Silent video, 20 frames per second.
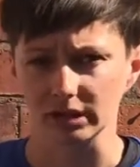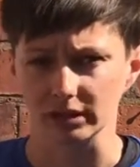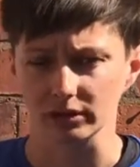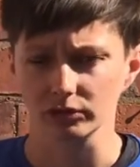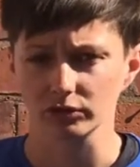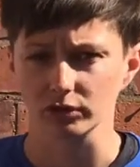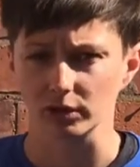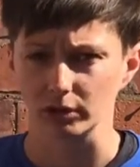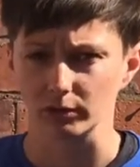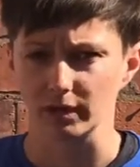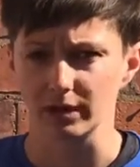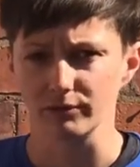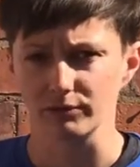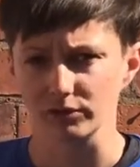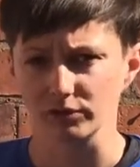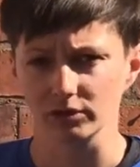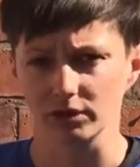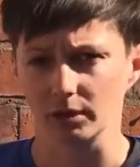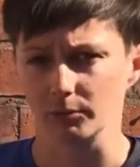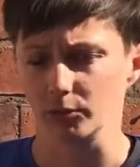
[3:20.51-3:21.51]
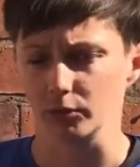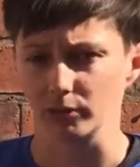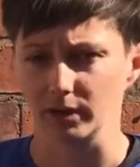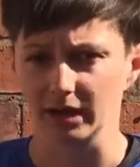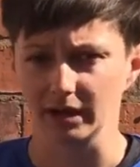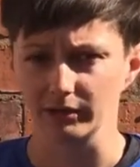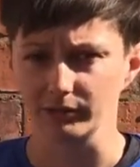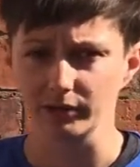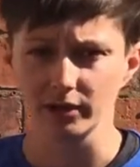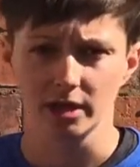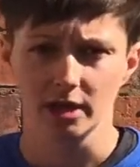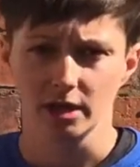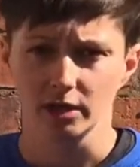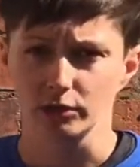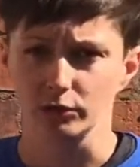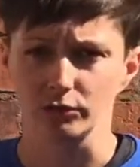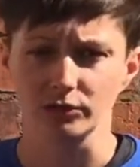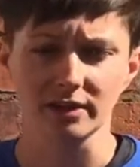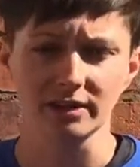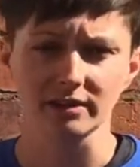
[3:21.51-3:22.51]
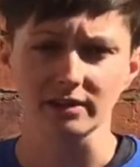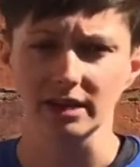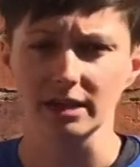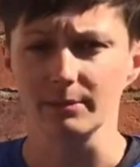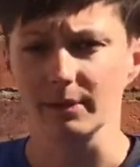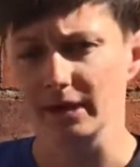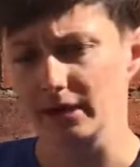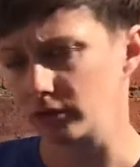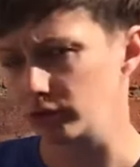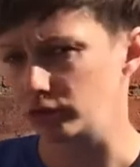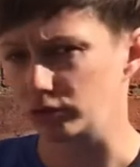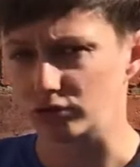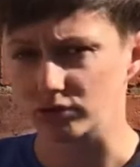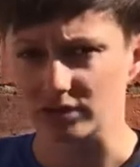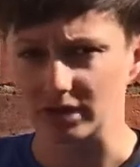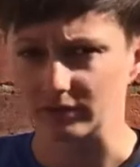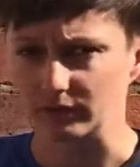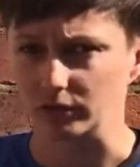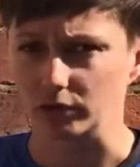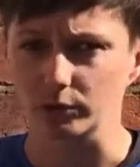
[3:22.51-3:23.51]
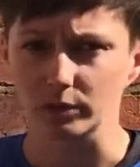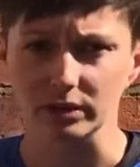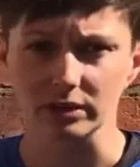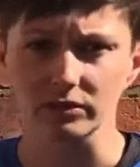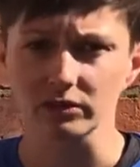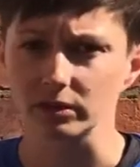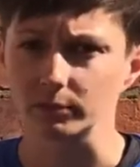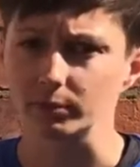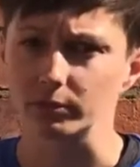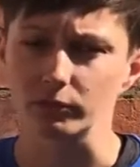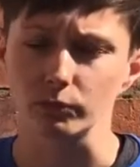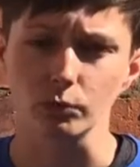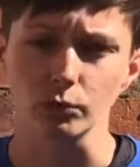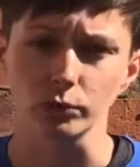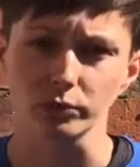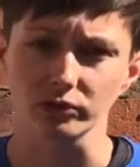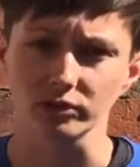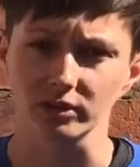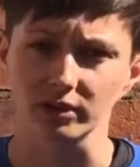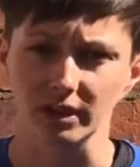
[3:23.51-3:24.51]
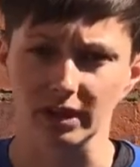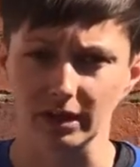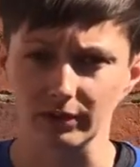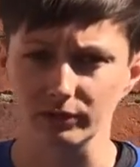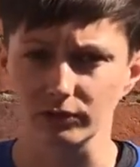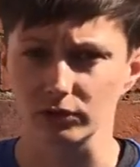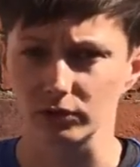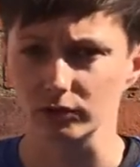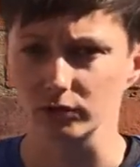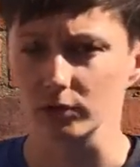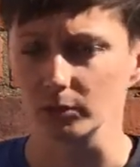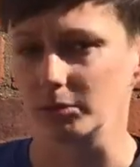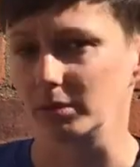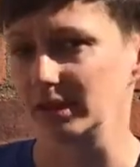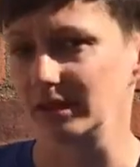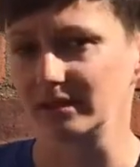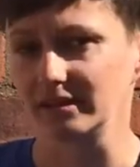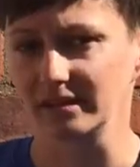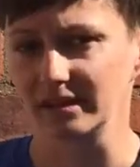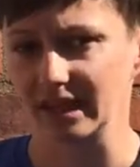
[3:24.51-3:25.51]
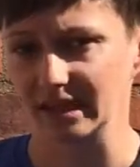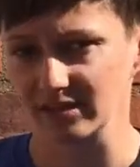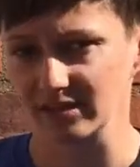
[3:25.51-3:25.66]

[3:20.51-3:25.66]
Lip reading: So every time you send an email, you just have a quick sip of water after you've completed that